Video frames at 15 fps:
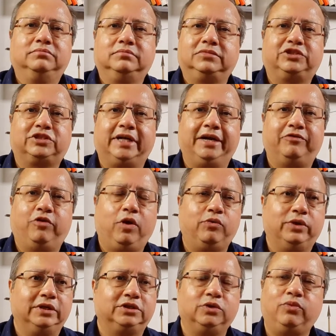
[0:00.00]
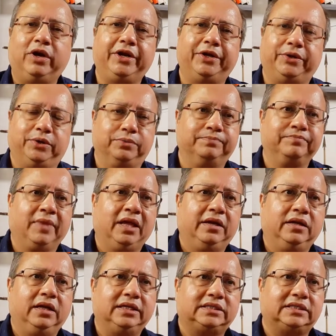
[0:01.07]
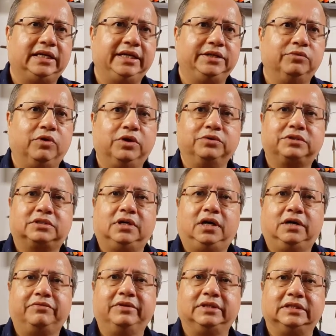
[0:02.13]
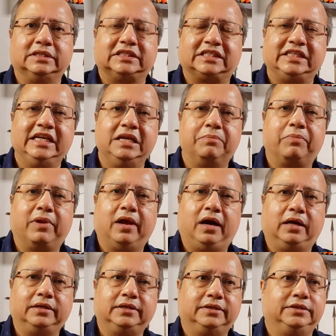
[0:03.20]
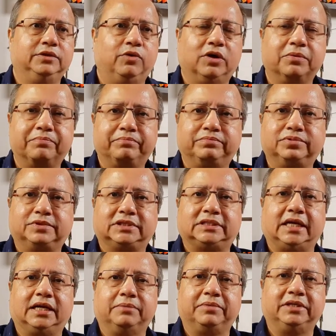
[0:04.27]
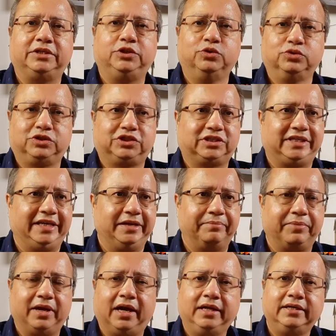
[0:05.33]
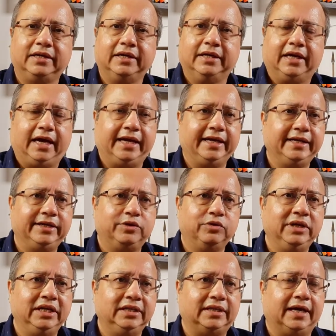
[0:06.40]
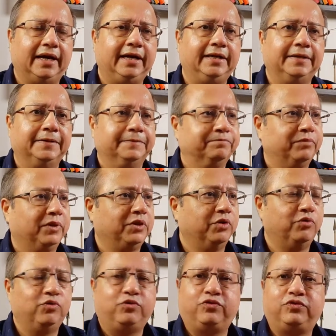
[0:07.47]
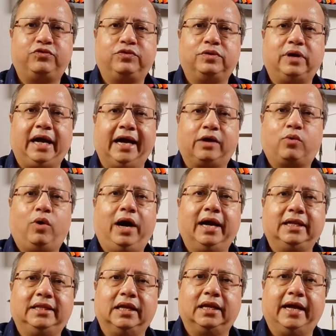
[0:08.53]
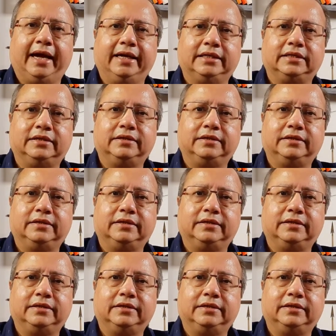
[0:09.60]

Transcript: straightforward. So what do? Let's say you want to start with steel plant. You want to set up a huge steel plant, and in doing that, you've acquired the land,